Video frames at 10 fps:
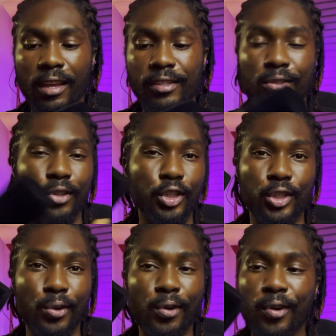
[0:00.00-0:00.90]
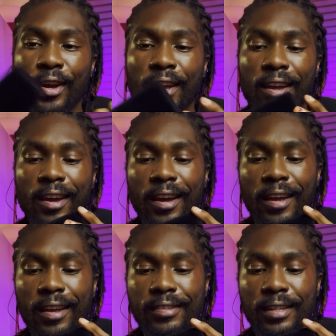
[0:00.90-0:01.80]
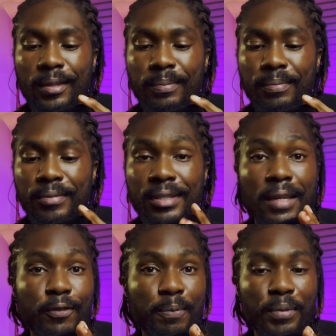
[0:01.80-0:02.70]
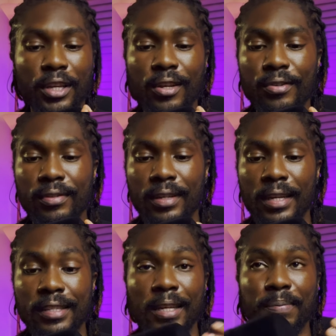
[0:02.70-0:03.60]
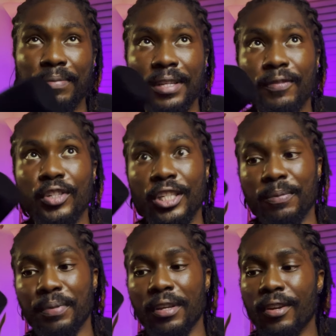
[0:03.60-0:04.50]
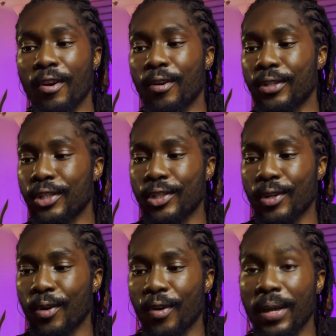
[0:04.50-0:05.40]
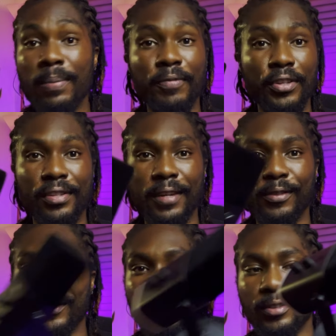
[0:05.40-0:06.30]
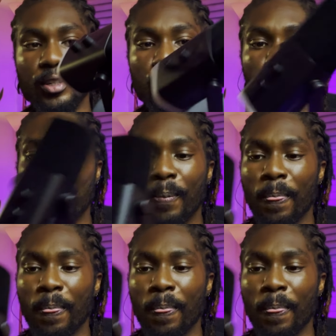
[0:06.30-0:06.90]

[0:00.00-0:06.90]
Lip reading: It's not the Shure SM7B or the SM7DB or the Shure MV7, you know,